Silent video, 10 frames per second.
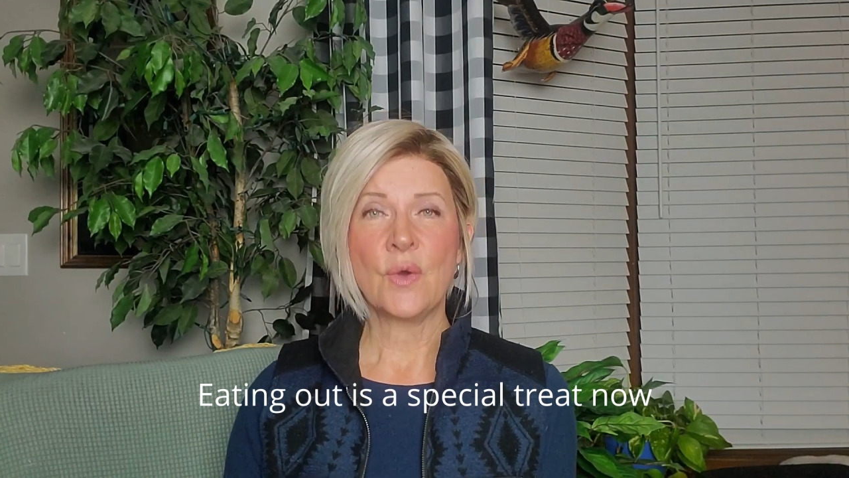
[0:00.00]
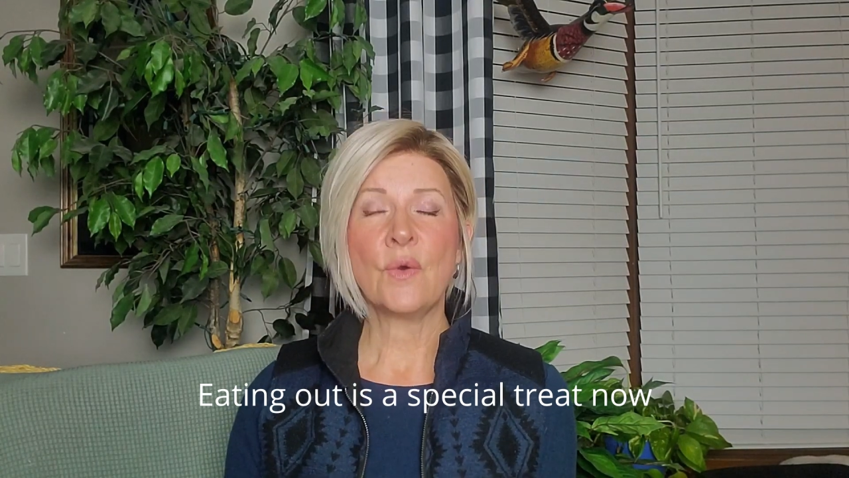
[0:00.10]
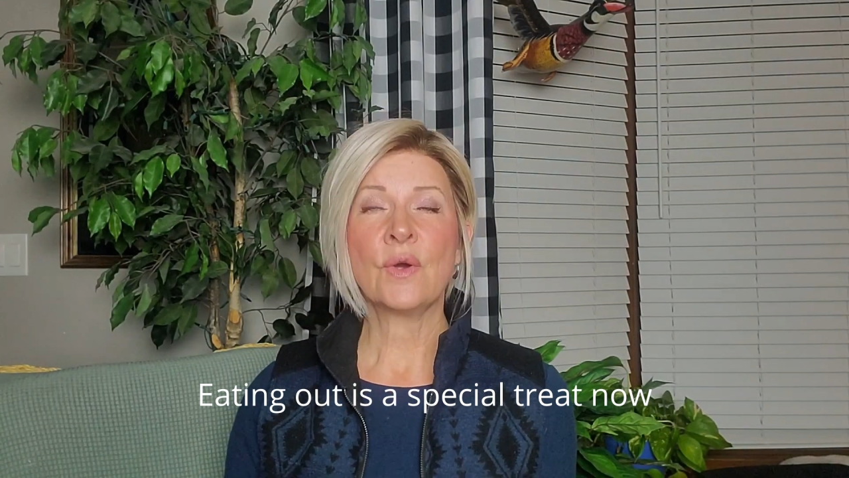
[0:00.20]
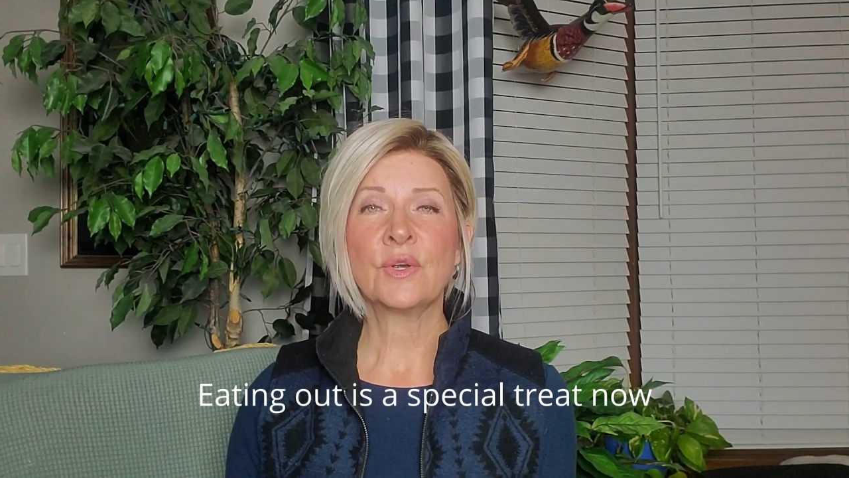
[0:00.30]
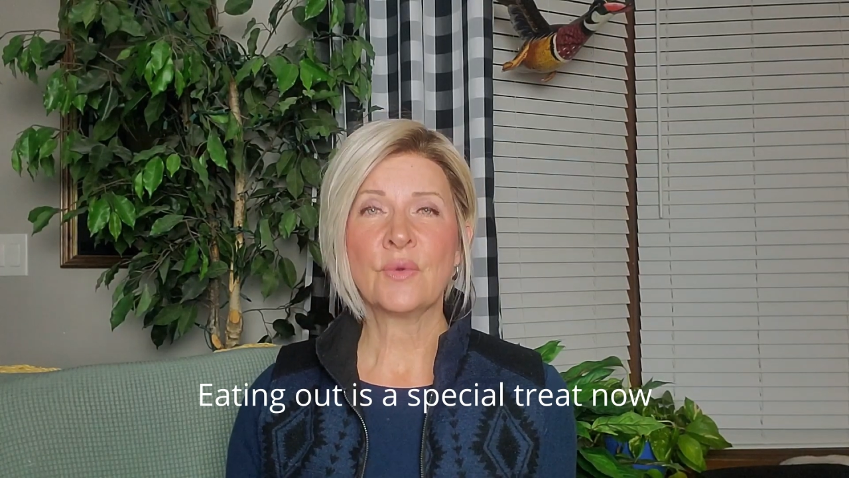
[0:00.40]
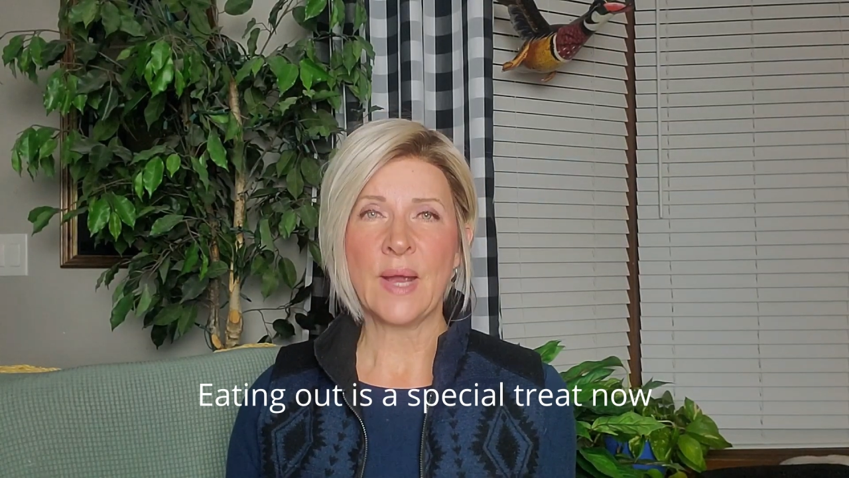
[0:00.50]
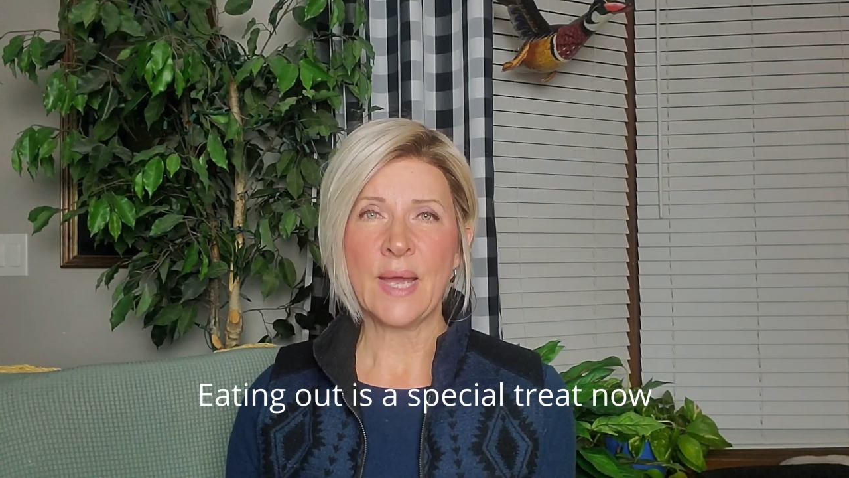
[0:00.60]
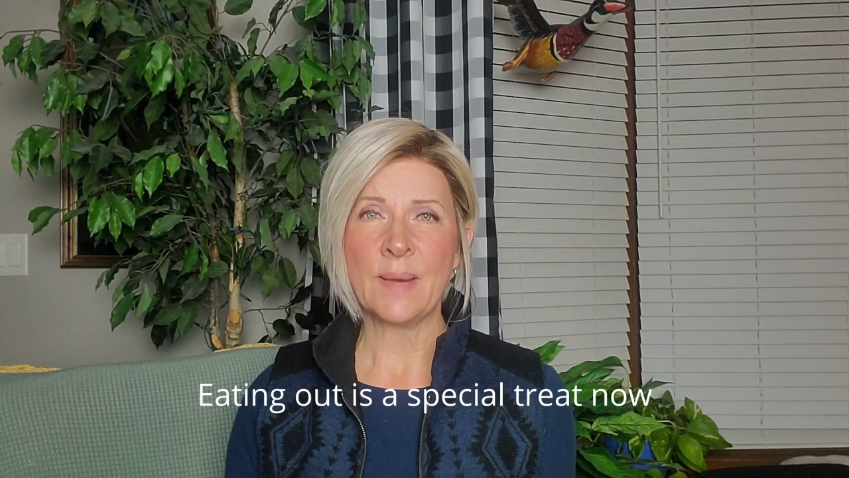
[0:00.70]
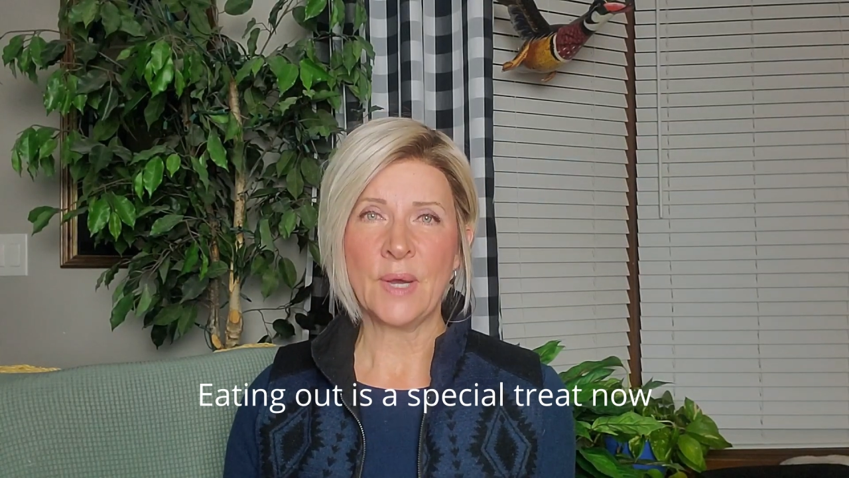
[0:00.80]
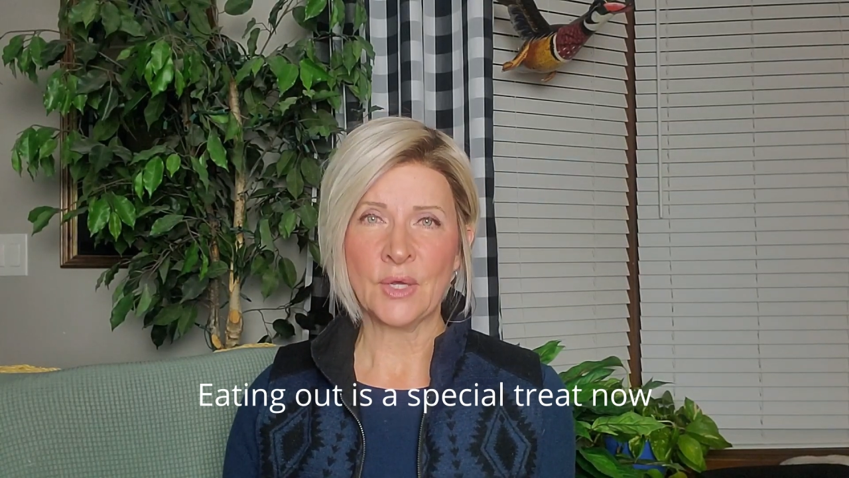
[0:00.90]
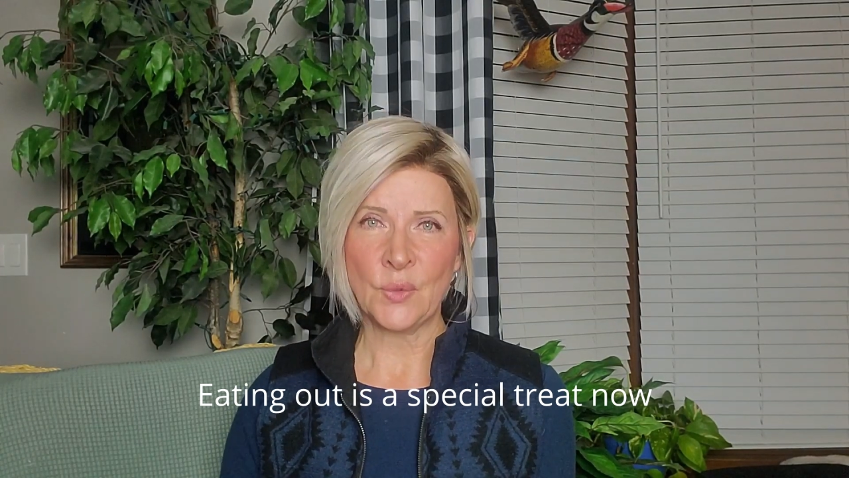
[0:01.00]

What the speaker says: or grab a